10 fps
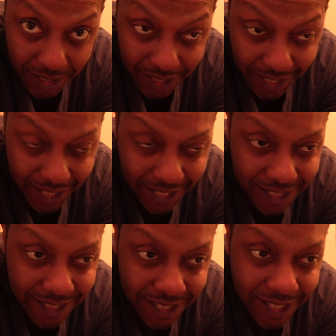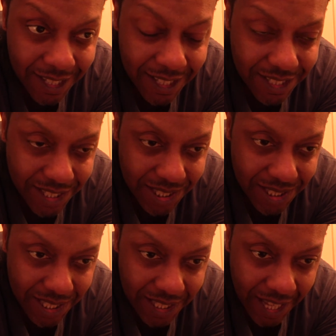And just
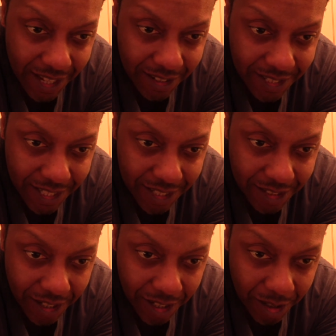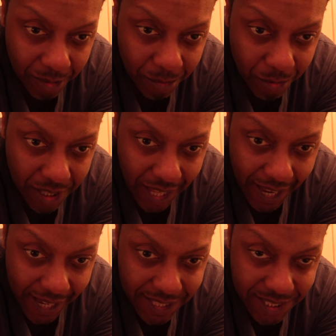sit down and
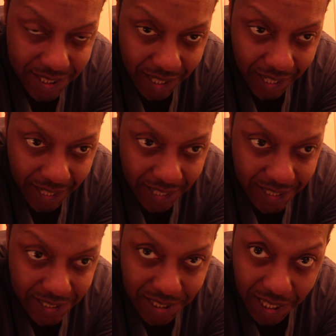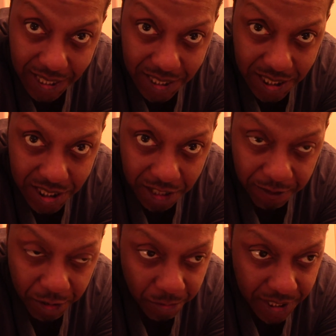relax and take it easy
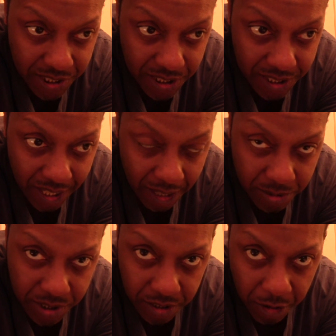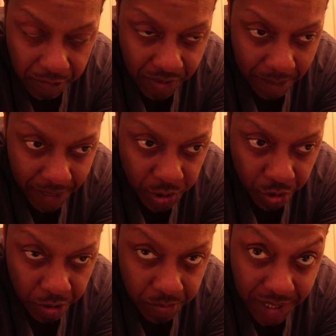for the rest of the day. I was gonna go fly my
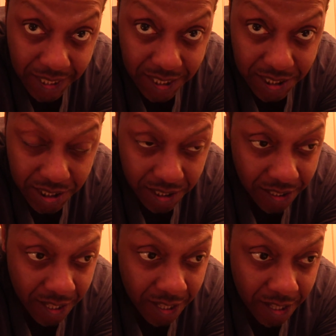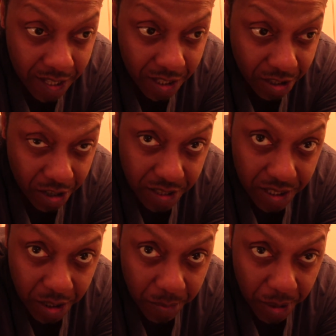drone, but I need to learn a
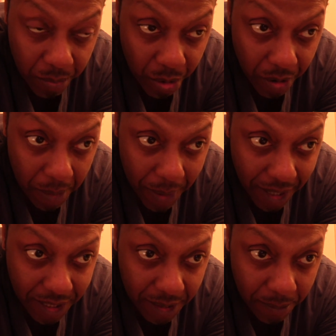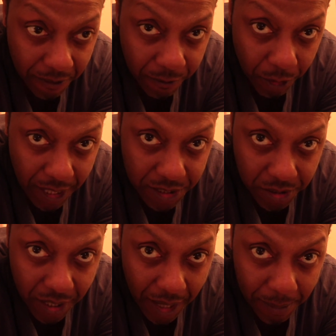little bit more about it before I do
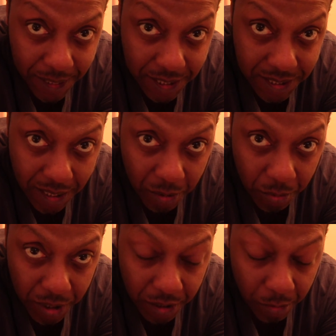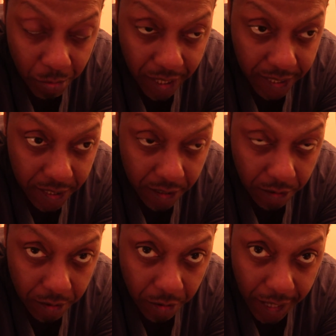that, because I don't wanna wreck it,
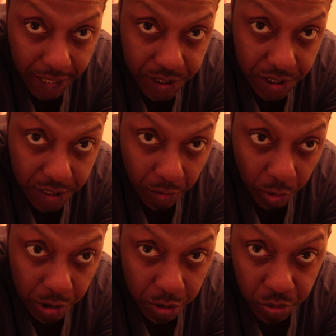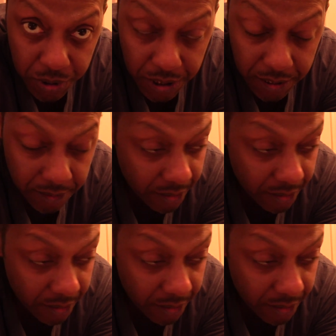crash it, or lose it.